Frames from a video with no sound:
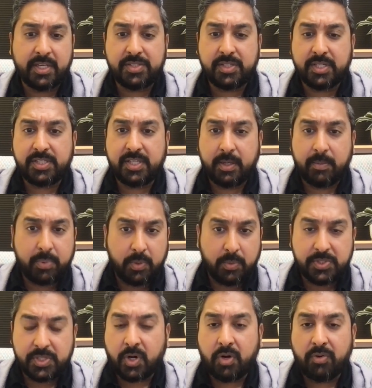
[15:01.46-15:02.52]
as an example,
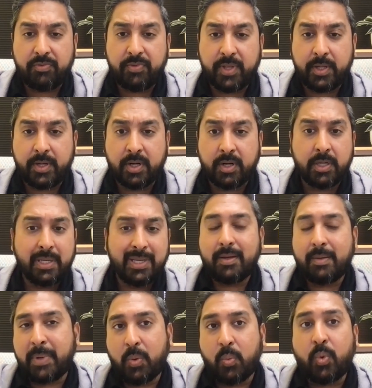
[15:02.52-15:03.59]
was in heart failure.
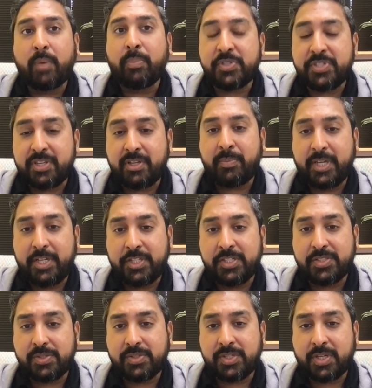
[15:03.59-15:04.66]
About 1% of
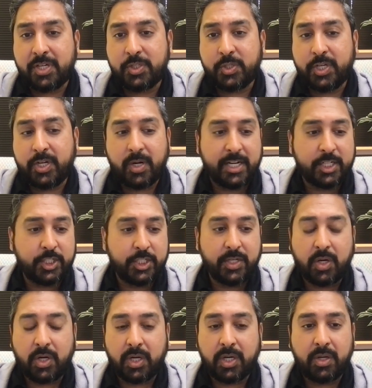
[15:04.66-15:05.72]
patients in this country are actually
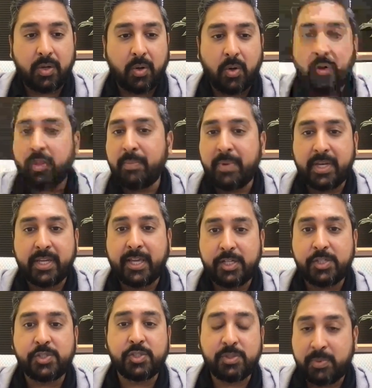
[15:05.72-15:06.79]
on all the
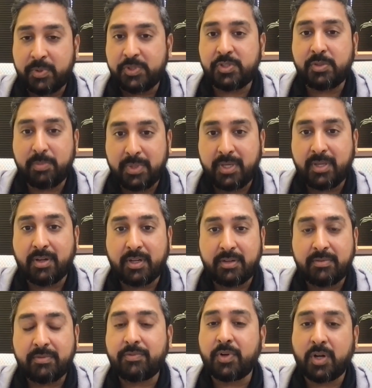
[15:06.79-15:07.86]
medications they're supposed to be on
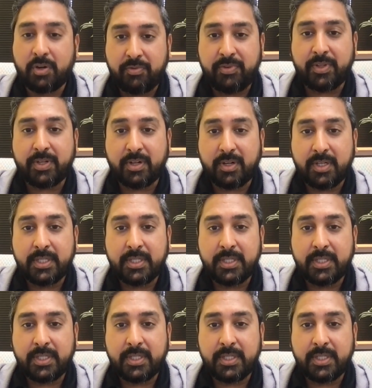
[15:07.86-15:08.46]
for heart failure